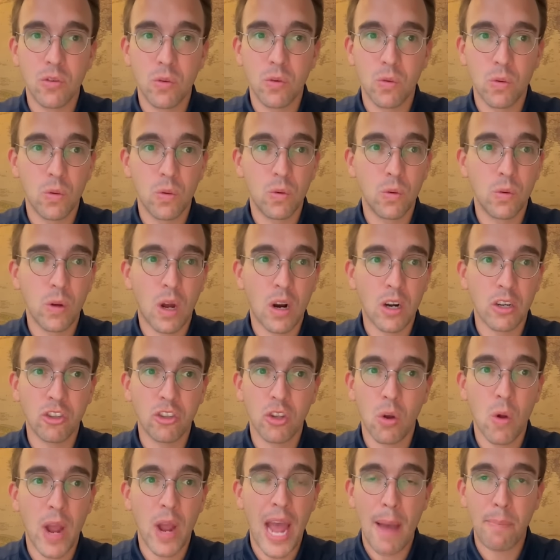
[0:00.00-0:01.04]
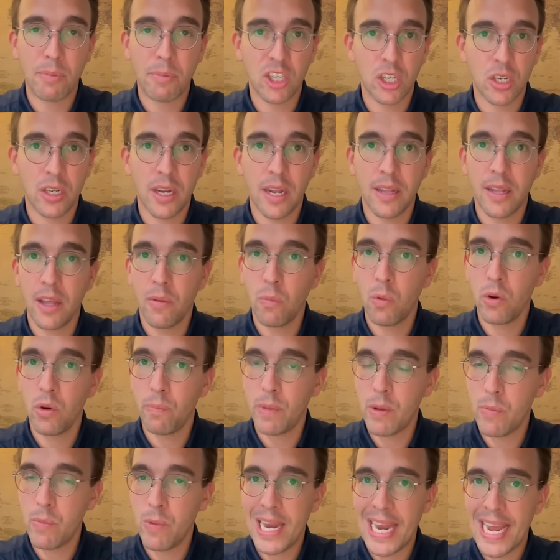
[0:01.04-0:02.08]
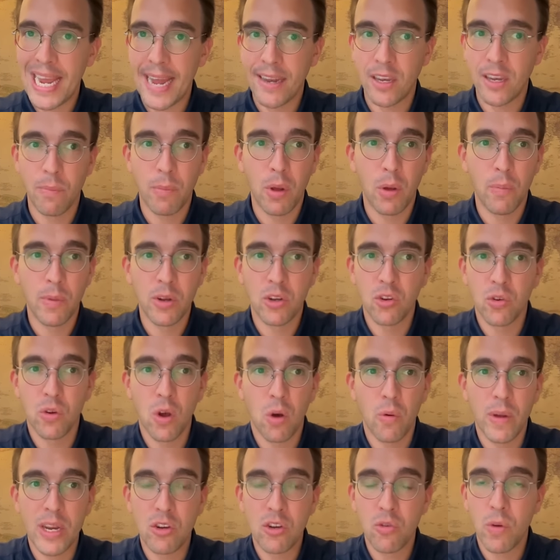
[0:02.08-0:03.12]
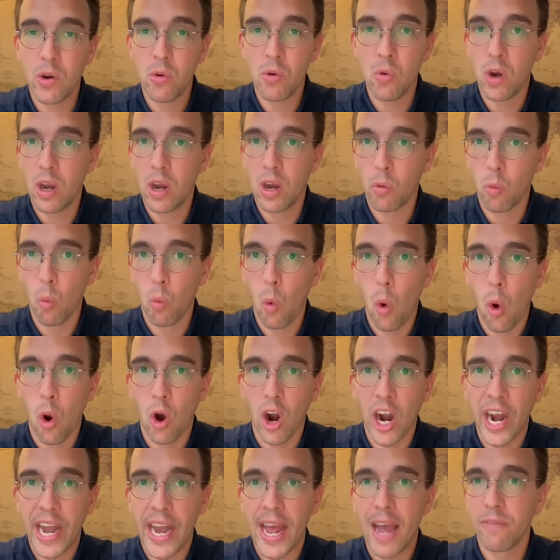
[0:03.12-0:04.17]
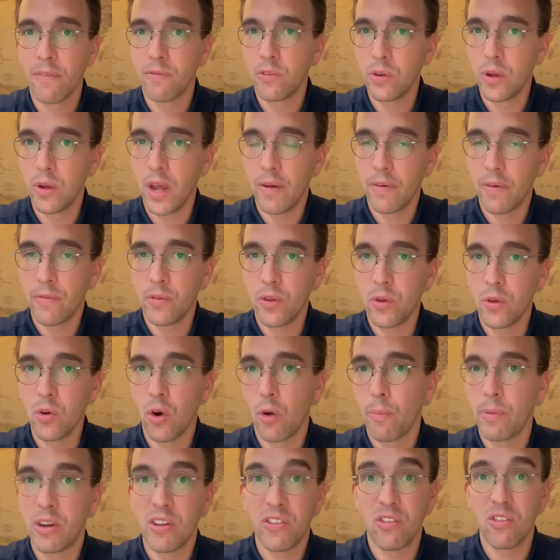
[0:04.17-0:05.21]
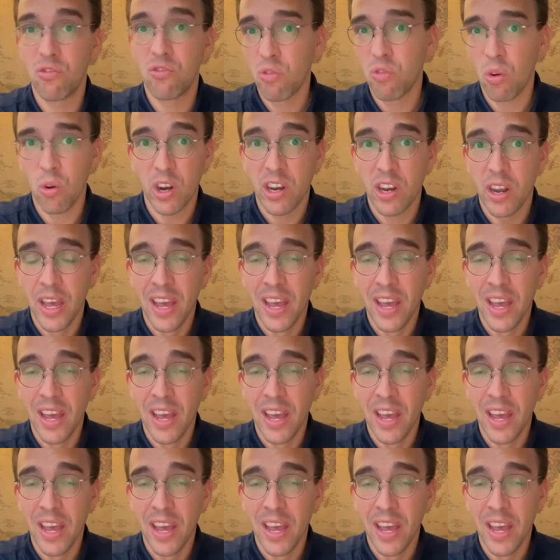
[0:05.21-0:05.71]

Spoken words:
who are so captured that they would be willing at the moment to go into a nuclear war and have Europe destroyed,